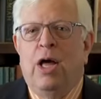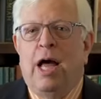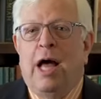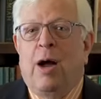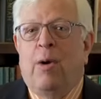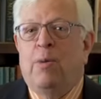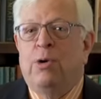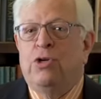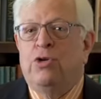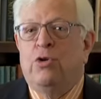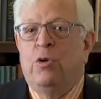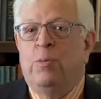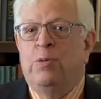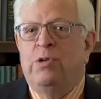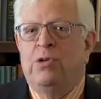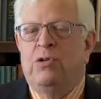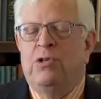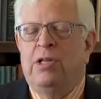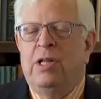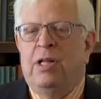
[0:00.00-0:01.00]
Our troops
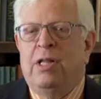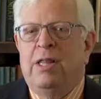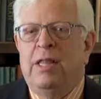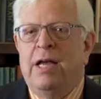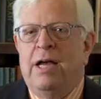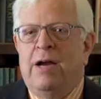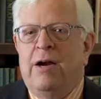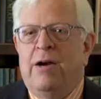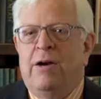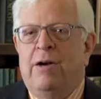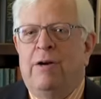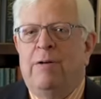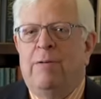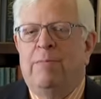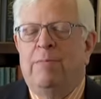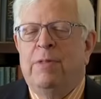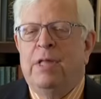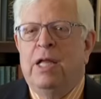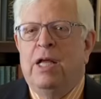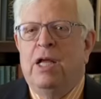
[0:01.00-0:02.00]
are still there.
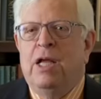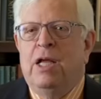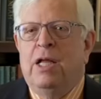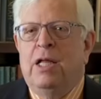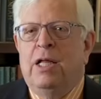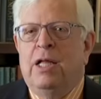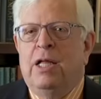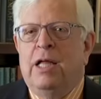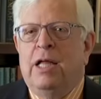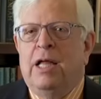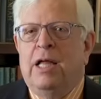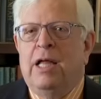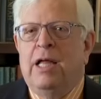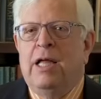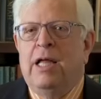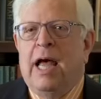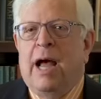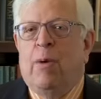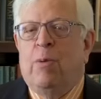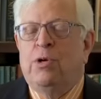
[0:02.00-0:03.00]

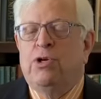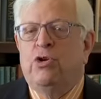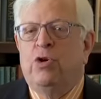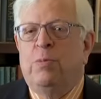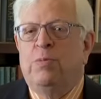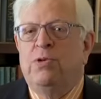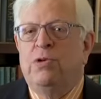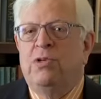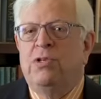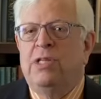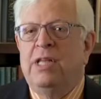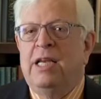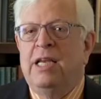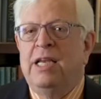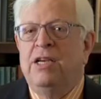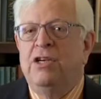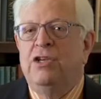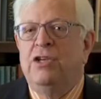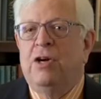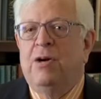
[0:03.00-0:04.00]
Our troops are still
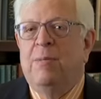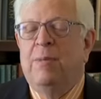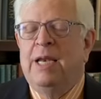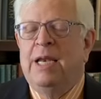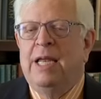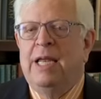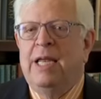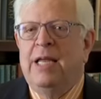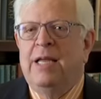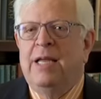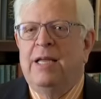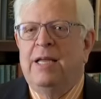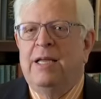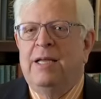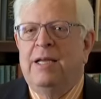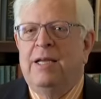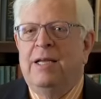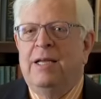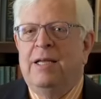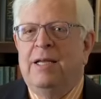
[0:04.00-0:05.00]
in Germany.
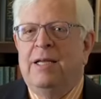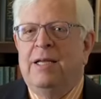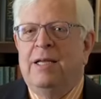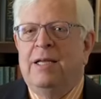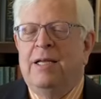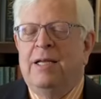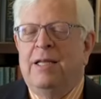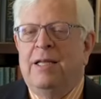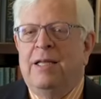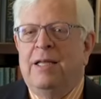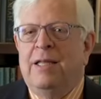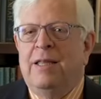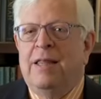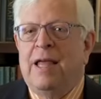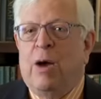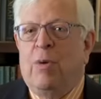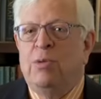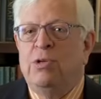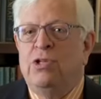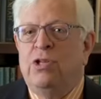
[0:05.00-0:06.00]

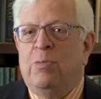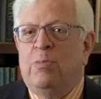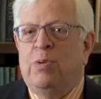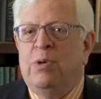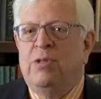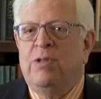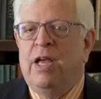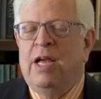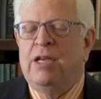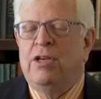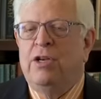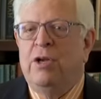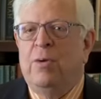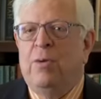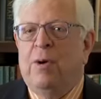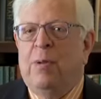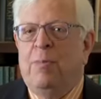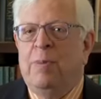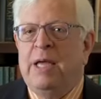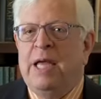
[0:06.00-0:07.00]
That was to protect
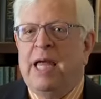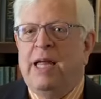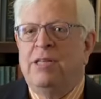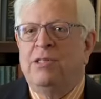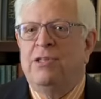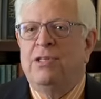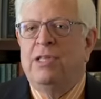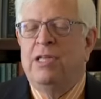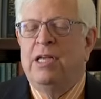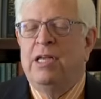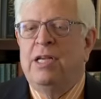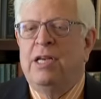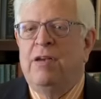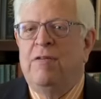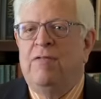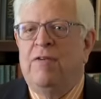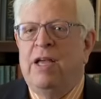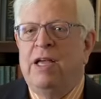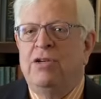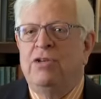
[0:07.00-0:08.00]
Europe against an
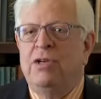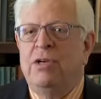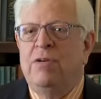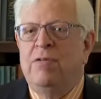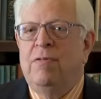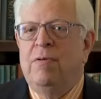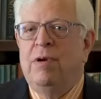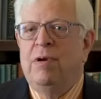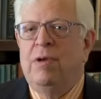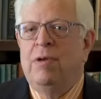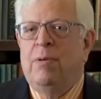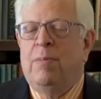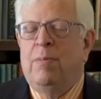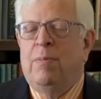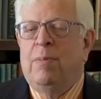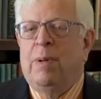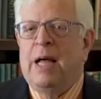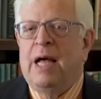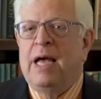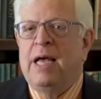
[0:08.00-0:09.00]
invasion
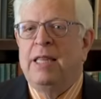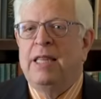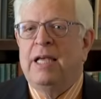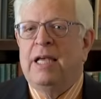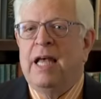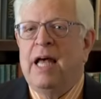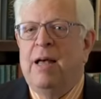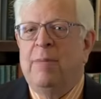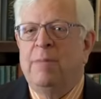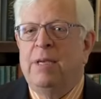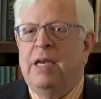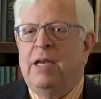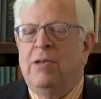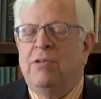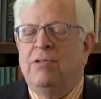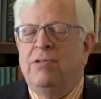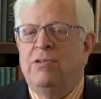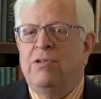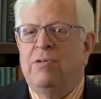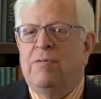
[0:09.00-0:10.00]
by the
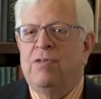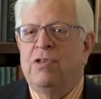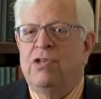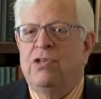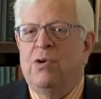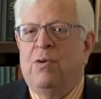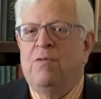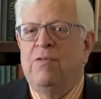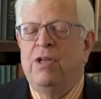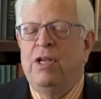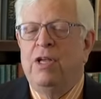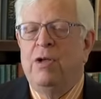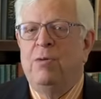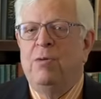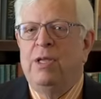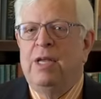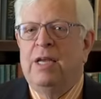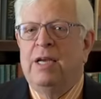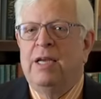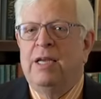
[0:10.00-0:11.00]
communists of the Soviet
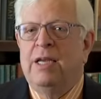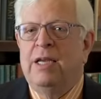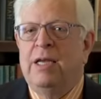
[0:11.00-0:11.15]
Union.